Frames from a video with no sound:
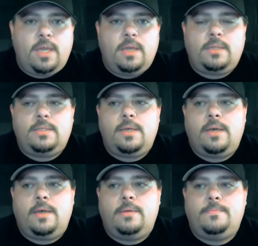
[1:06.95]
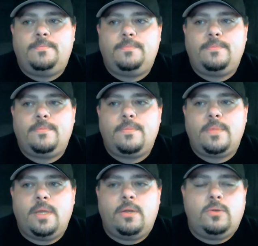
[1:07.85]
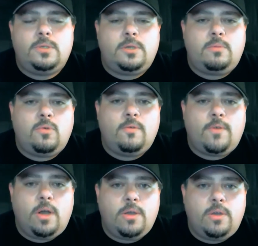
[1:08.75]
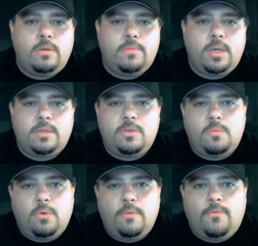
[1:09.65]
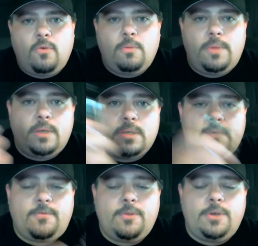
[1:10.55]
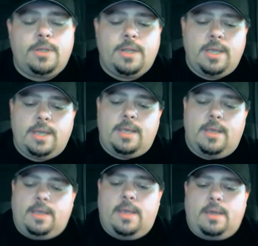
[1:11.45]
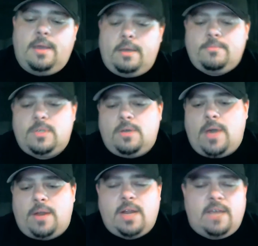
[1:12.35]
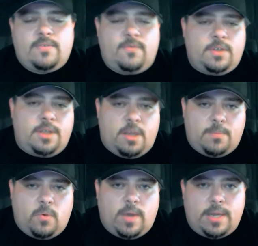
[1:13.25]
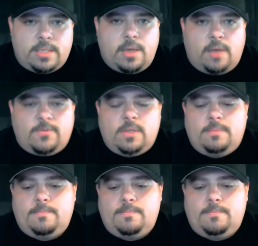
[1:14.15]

It holds a little more volume. You get 2.4 mils of fluid, so I don't have to fill it up quite as often.